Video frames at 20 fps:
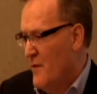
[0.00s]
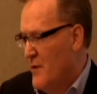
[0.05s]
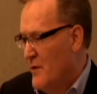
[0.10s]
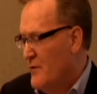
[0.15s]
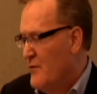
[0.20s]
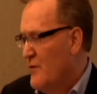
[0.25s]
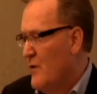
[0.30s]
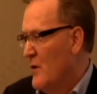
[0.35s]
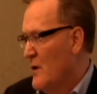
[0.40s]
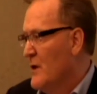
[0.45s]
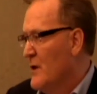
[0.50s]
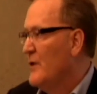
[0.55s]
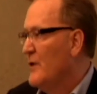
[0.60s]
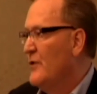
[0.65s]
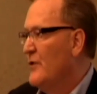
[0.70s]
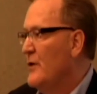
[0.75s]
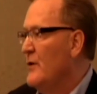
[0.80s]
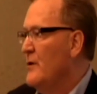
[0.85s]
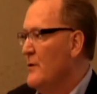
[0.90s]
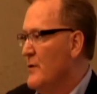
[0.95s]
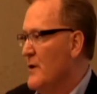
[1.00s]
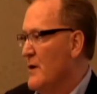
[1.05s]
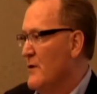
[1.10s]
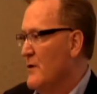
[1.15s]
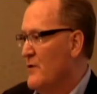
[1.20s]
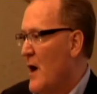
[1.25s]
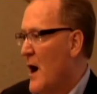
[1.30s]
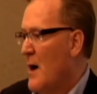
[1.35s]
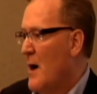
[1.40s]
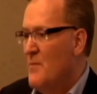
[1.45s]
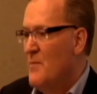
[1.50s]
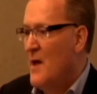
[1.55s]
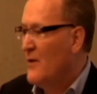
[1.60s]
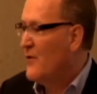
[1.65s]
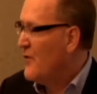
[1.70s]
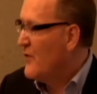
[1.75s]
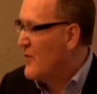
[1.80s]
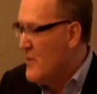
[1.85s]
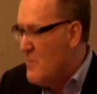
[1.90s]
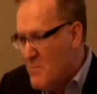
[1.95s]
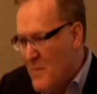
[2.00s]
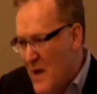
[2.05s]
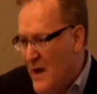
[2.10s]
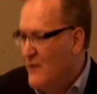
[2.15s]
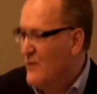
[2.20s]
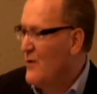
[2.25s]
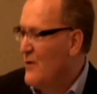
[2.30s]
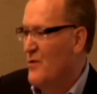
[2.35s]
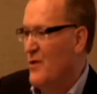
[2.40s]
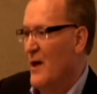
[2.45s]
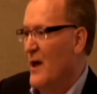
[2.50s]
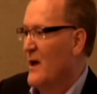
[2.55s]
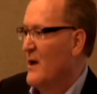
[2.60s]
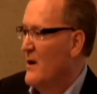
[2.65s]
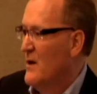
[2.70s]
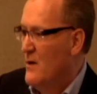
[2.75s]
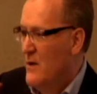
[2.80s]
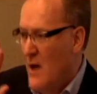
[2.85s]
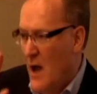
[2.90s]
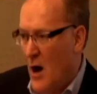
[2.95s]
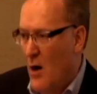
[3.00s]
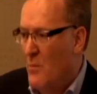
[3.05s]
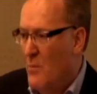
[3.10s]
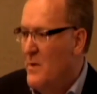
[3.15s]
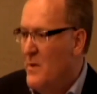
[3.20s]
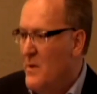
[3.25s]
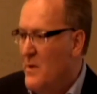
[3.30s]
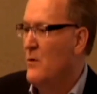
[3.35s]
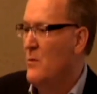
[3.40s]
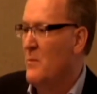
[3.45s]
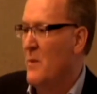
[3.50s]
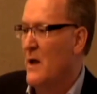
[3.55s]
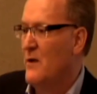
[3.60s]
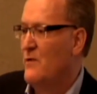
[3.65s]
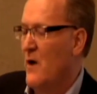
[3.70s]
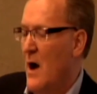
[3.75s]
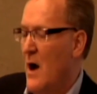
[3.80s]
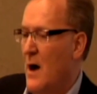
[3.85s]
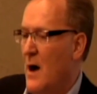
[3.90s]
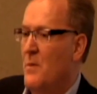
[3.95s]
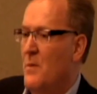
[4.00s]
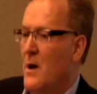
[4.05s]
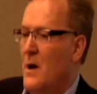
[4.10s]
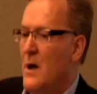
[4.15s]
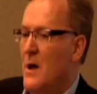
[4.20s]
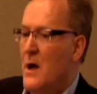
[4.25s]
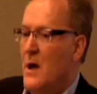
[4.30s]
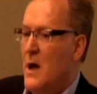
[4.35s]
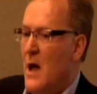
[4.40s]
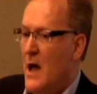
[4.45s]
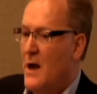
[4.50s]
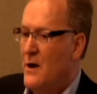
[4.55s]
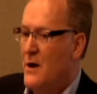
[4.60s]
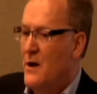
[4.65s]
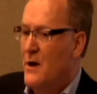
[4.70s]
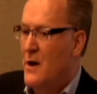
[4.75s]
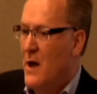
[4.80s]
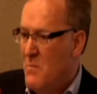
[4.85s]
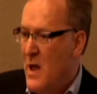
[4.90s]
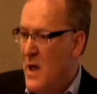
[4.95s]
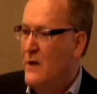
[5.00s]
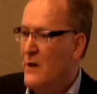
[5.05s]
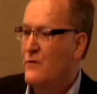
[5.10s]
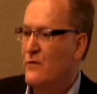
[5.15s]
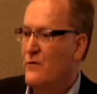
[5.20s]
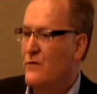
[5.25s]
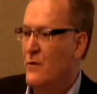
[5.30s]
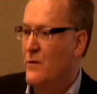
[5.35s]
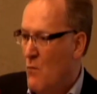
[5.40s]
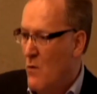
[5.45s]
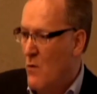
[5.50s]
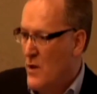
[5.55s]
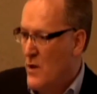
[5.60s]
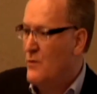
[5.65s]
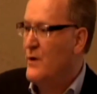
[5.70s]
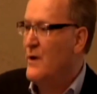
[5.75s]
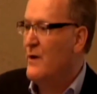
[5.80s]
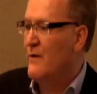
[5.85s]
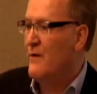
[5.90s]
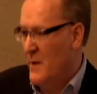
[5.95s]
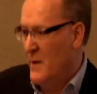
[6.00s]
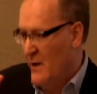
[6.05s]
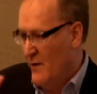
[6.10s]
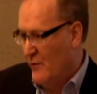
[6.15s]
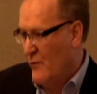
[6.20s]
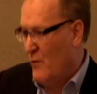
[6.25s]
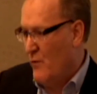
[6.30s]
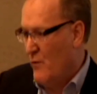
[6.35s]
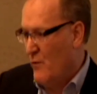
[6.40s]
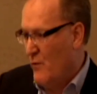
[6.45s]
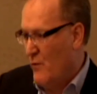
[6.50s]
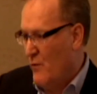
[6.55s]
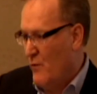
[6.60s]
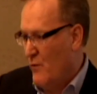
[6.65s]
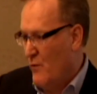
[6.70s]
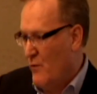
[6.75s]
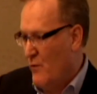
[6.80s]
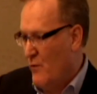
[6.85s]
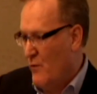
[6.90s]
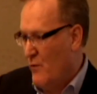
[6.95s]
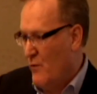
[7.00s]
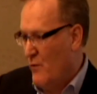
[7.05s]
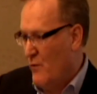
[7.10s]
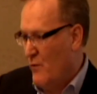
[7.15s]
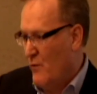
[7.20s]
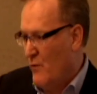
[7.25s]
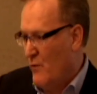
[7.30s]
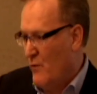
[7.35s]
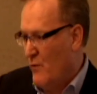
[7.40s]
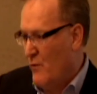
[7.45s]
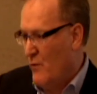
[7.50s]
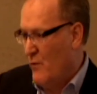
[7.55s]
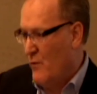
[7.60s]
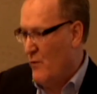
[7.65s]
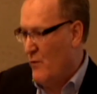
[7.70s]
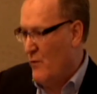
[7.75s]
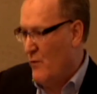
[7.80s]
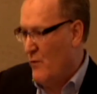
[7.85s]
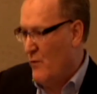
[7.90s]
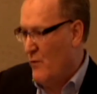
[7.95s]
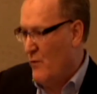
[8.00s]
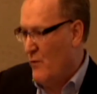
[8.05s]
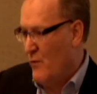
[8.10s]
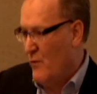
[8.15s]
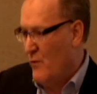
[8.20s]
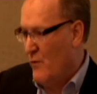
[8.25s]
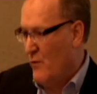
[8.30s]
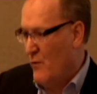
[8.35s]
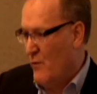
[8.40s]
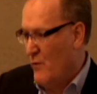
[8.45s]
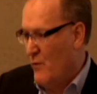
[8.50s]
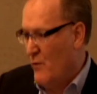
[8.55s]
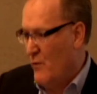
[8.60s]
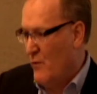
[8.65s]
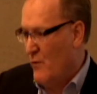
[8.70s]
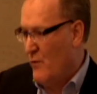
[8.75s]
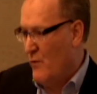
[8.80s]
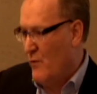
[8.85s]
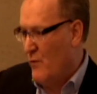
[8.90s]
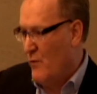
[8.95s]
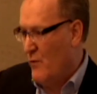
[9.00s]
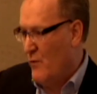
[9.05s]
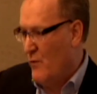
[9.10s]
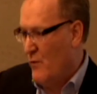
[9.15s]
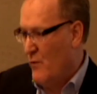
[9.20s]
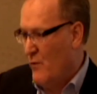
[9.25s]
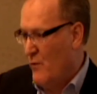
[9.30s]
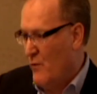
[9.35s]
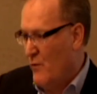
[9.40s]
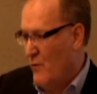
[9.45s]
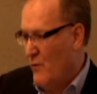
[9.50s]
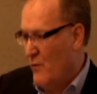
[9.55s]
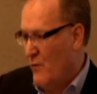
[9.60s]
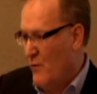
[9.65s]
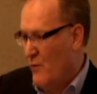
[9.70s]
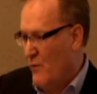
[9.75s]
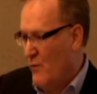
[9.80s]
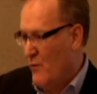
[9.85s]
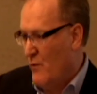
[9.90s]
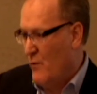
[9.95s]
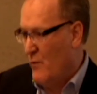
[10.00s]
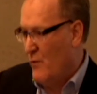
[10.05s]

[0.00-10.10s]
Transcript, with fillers: for the journalists to do their job. That's the major thing. Help me do my job and, and make sure that what you give me is credible. And you guys are already in the catbird seat there. You already are in a